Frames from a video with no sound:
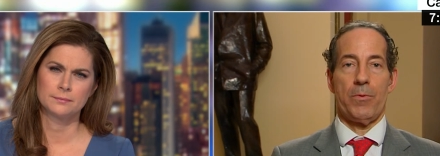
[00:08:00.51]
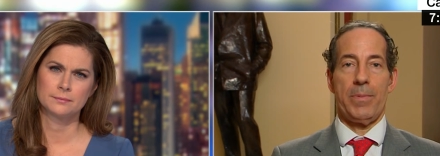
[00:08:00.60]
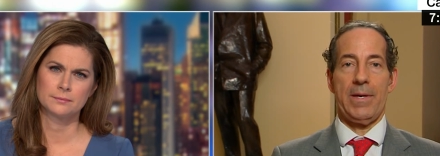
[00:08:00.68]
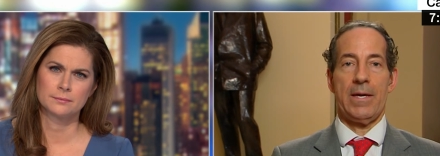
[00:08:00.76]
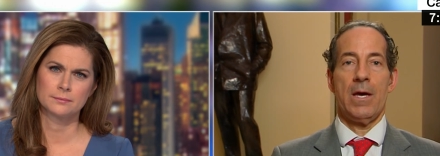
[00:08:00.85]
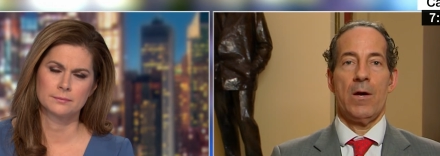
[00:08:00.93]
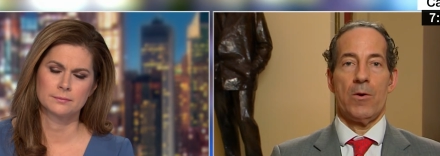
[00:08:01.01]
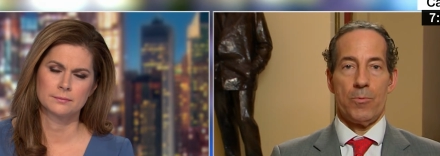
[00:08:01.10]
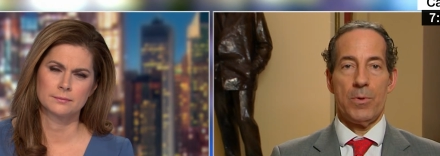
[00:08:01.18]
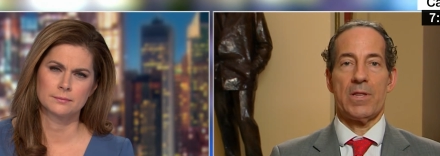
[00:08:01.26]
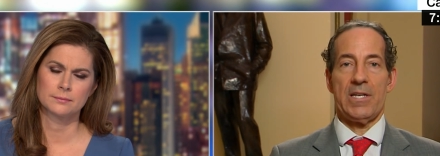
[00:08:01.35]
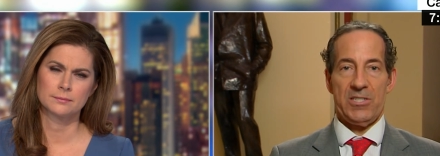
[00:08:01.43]
Speaker 1: will be
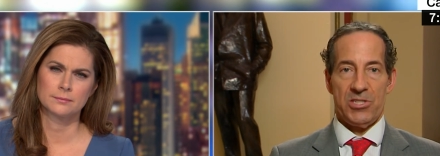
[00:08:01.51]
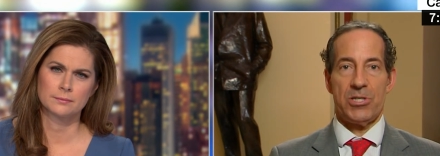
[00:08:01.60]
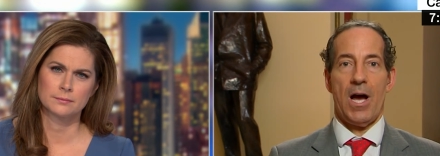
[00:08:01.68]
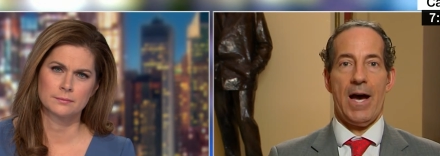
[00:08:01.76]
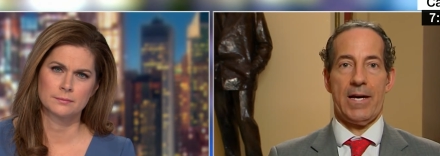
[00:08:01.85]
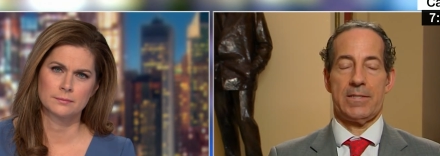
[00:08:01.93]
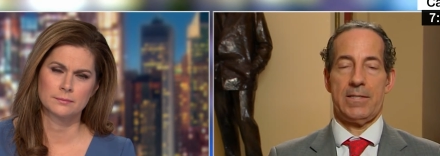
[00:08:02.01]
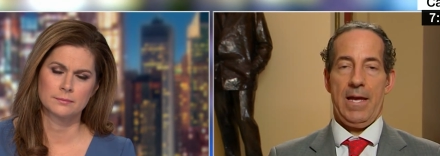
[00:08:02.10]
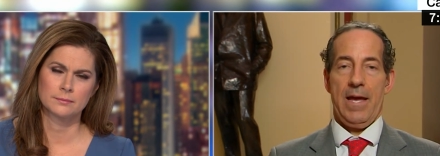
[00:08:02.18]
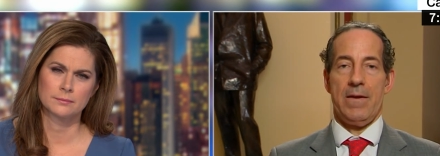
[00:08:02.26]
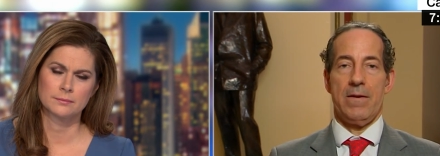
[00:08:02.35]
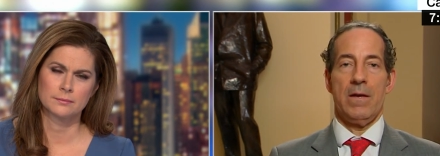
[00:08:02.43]
really shocked
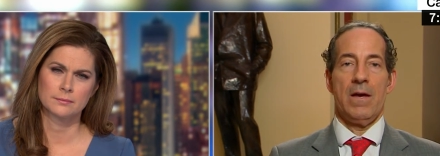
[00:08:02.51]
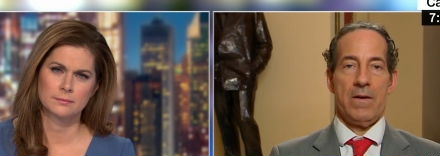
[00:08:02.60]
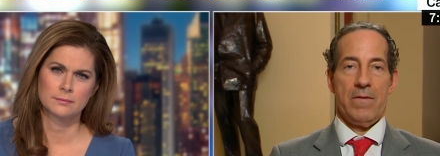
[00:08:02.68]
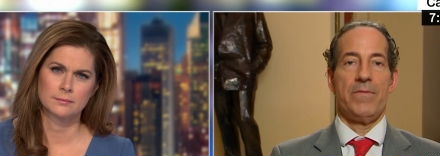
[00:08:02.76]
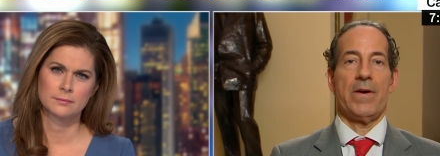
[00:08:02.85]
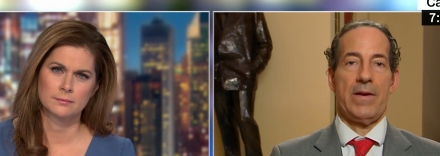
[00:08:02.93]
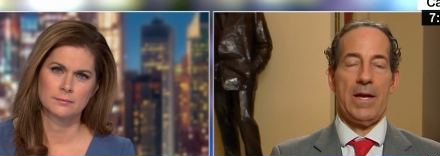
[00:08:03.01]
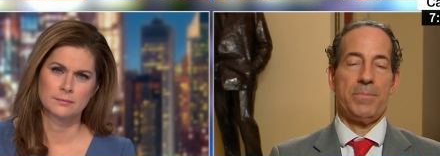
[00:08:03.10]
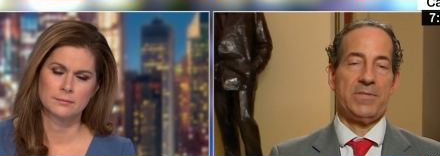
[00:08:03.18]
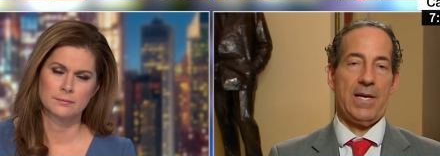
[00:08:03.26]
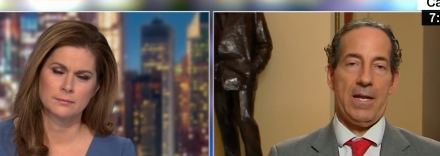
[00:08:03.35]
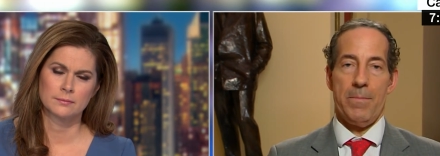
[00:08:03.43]
and very
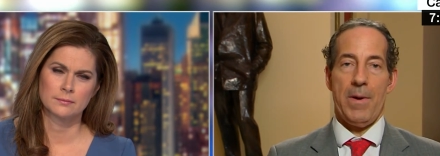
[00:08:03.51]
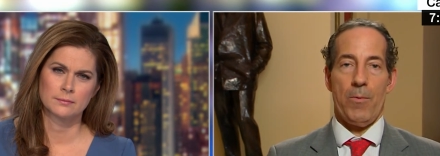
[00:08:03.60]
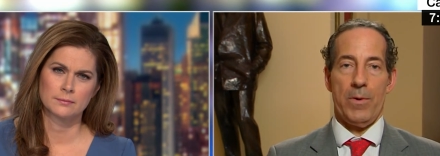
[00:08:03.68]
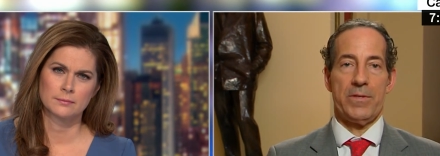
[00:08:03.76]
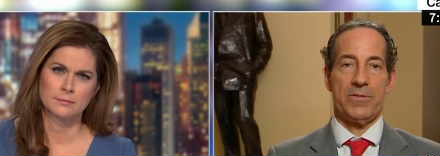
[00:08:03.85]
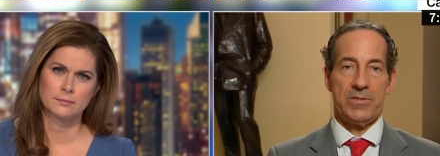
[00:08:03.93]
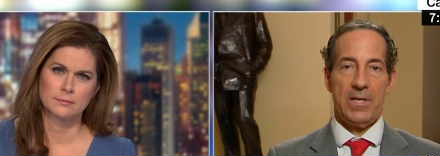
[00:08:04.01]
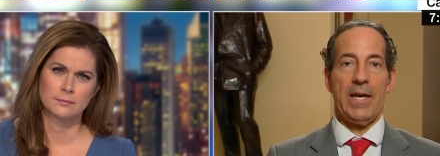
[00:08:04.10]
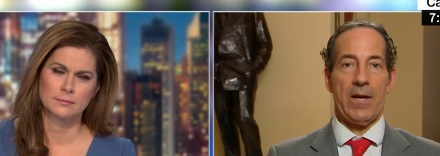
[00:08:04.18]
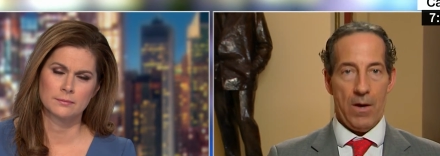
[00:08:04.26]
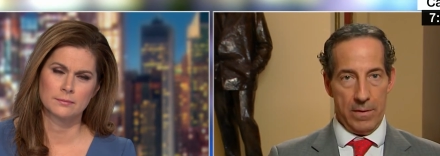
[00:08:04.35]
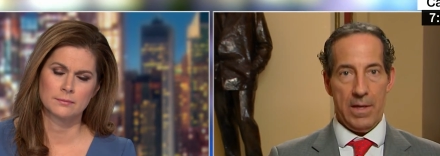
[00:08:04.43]
upset about what they're
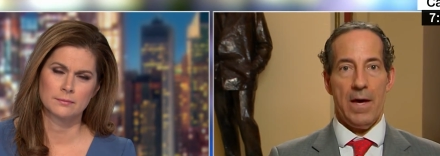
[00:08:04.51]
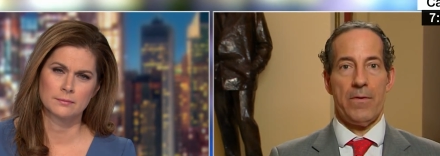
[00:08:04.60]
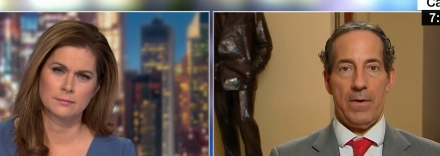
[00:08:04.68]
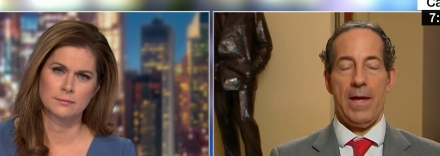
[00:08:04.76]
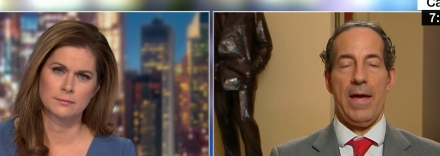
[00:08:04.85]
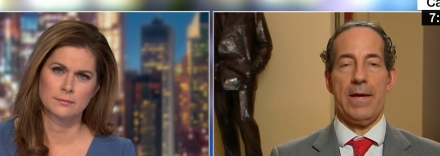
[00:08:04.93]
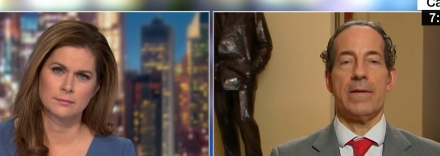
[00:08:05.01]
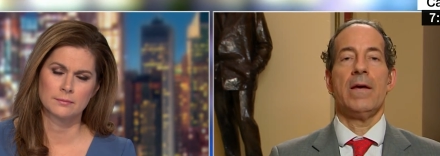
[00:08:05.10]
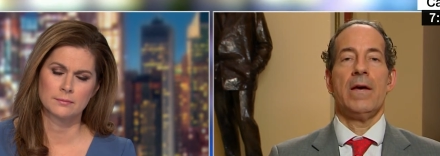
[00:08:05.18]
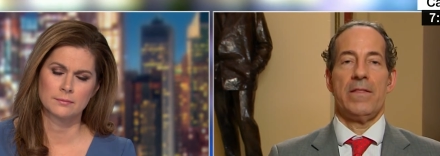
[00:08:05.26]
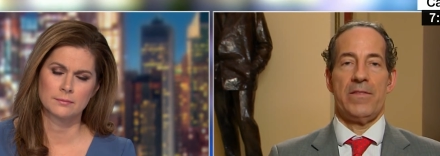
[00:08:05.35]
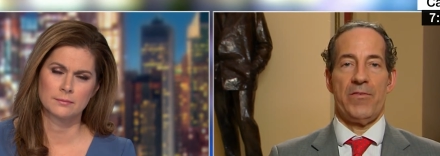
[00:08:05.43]
seeing. On the other hand,
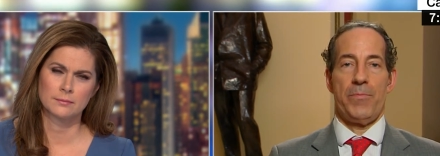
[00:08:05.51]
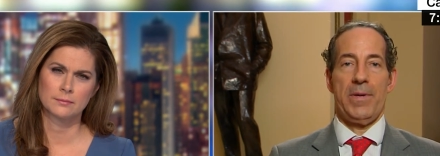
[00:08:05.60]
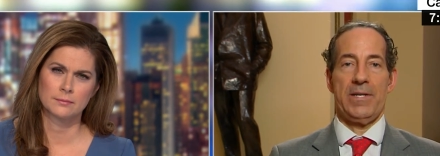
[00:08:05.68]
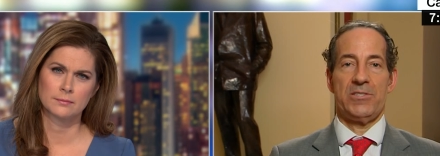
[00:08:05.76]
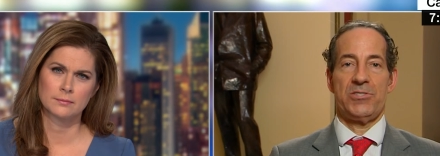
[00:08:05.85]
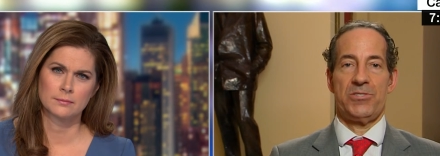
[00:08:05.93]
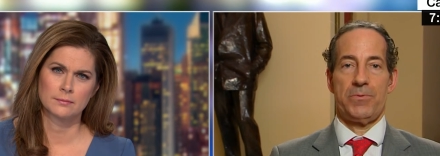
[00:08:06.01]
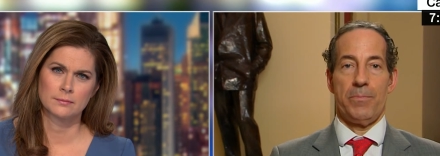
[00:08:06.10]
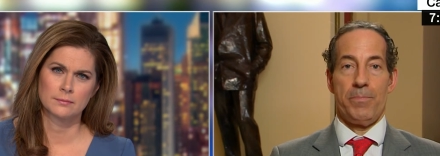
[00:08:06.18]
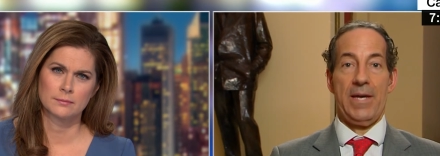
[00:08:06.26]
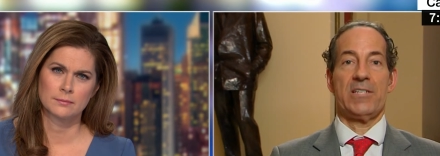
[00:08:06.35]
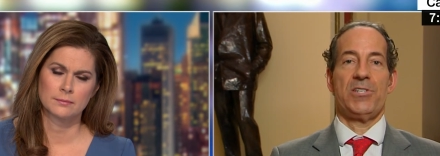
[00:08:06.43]
there have been ch
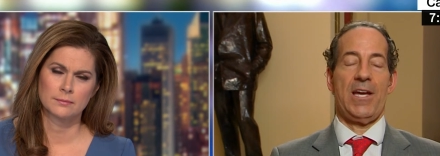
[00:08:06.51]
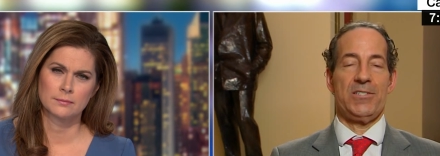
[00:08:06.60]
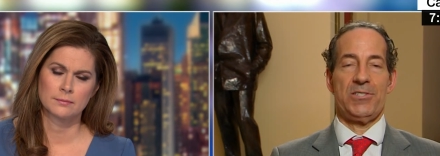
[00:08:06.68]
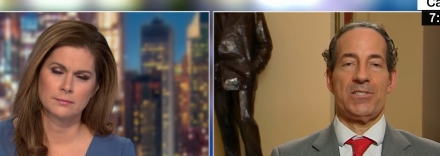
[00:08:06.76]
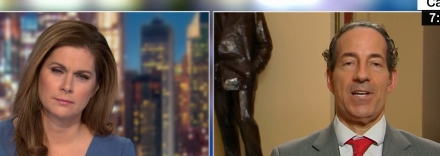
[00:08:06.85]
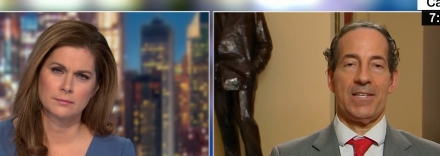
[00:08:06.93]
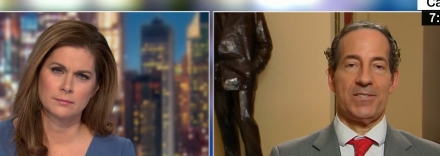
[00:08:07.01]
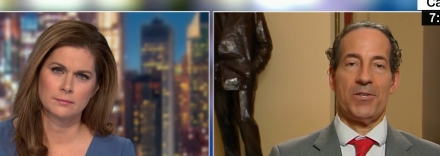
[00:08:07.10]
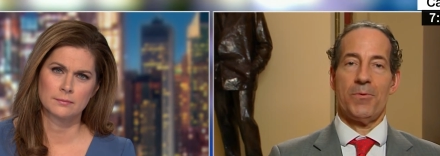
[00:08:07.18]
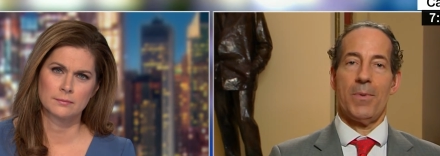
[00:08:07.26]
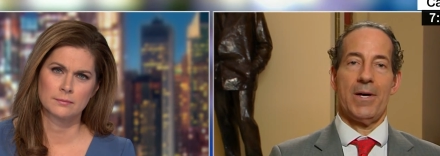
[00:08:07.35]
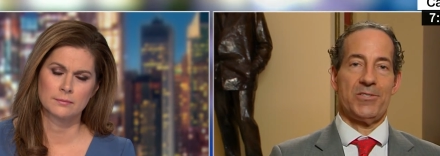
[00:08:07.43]
big changes, not
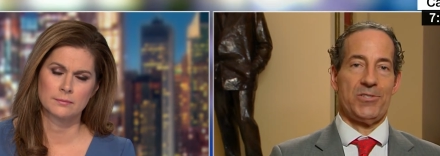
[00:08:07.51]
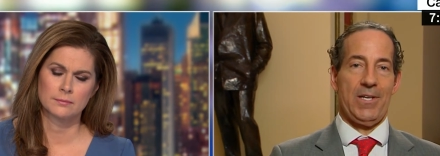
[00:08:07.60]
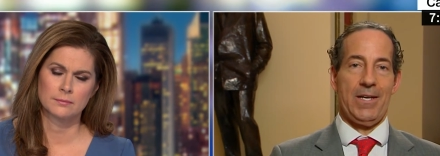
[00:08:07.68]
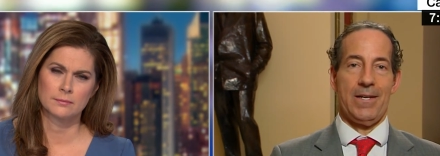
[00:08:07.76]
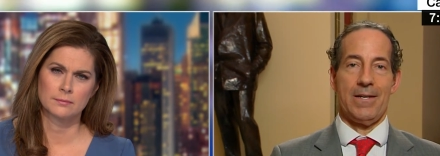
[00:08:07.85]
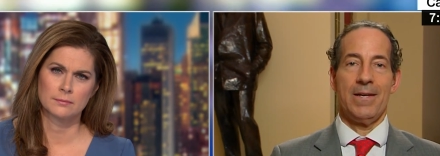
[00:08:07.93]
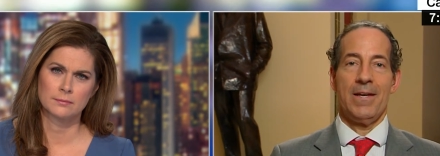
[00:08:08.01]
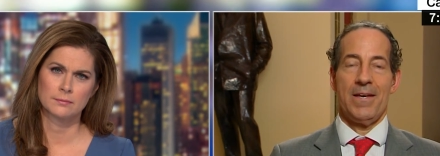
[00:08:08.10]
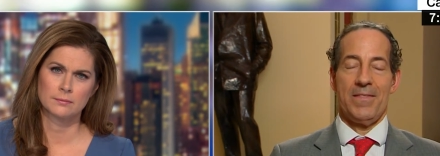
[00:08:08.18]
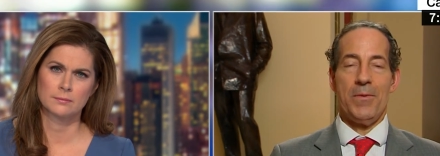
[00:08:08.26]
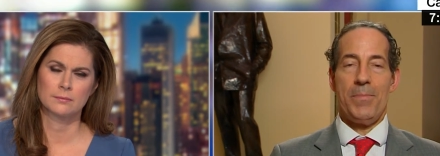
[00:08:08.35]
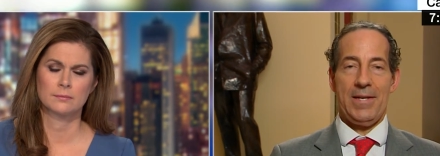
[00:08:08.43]
so much in
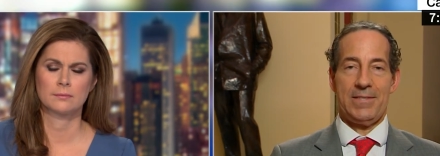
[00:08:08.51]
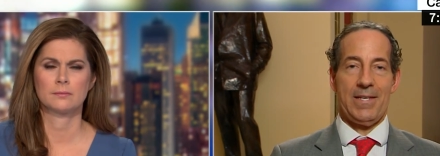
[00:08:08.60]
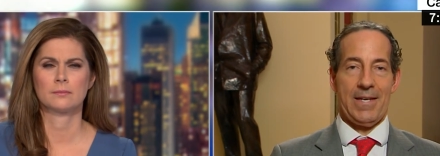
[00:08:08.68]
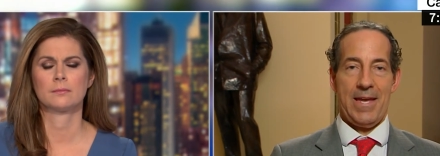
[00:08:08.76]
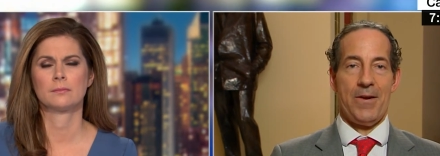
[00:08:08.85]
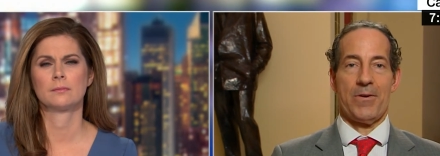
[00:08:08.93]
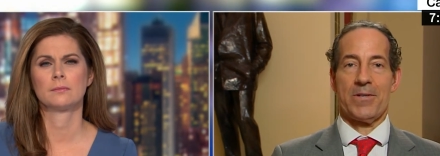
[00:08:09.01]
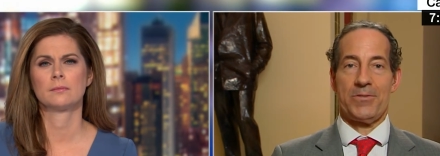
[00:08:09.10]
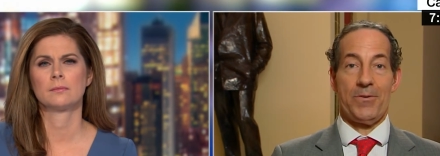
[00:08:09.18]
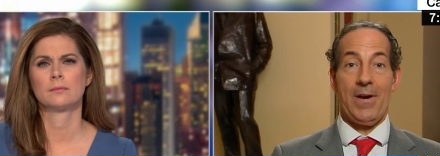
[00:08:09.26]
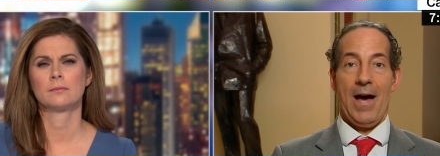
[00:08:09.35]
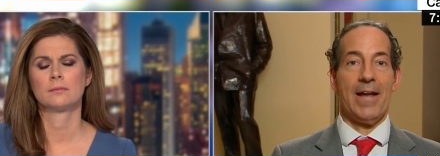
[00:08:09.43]
the basic
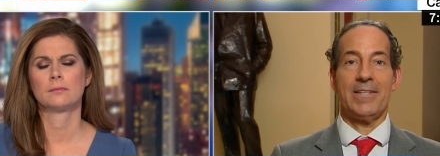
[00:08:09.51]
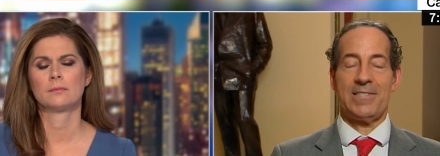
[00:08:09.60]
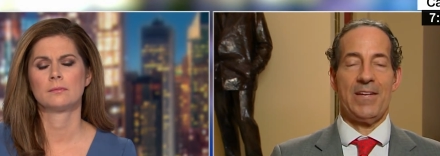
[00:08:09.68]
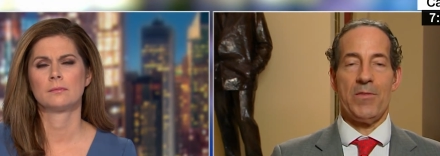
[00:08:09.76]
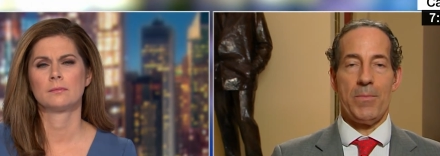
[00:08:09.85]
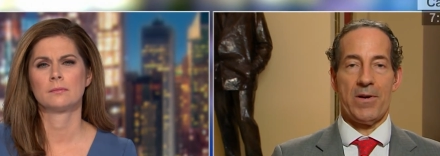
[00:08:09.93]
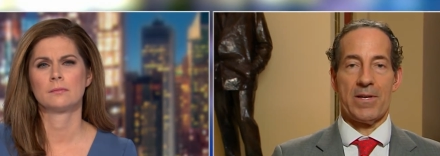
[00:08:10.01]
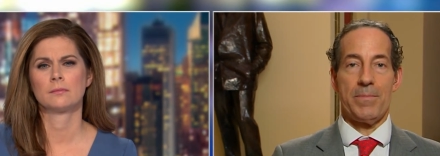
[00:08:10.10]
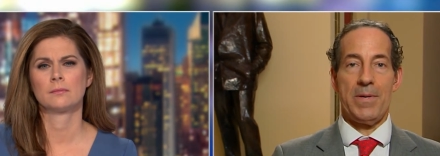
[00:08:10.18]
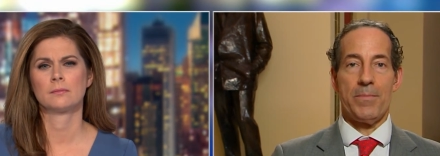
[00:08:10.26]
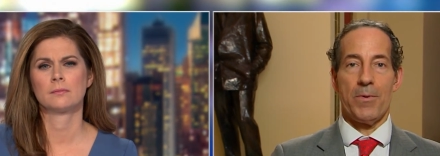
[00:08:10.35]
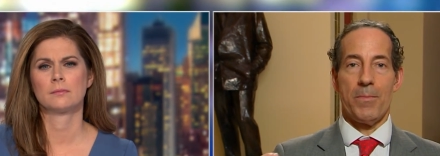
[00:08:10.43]
character and honesty of the American
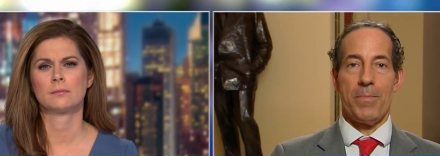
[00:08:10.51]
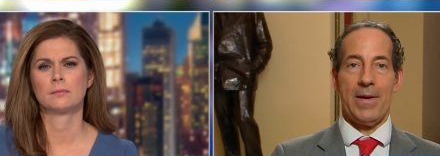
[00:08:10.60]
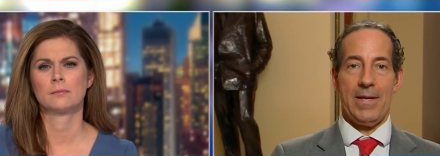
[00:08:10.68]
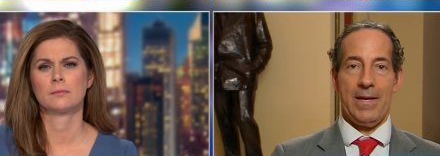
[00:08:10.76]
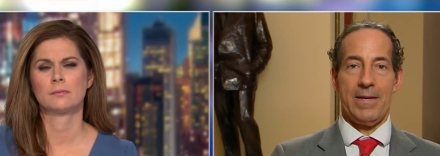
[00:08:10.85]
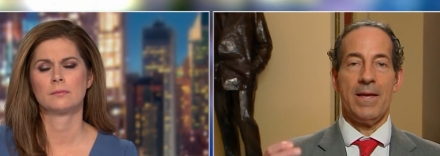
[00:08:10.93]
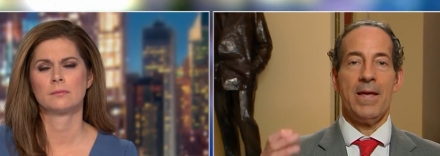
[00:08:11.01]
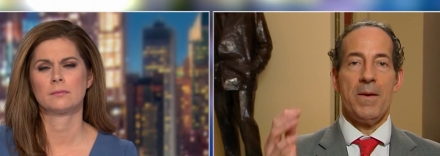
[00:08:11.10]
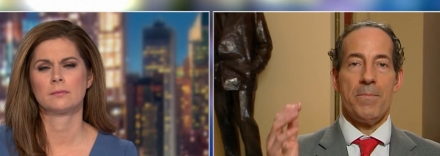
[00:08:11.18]
people, but in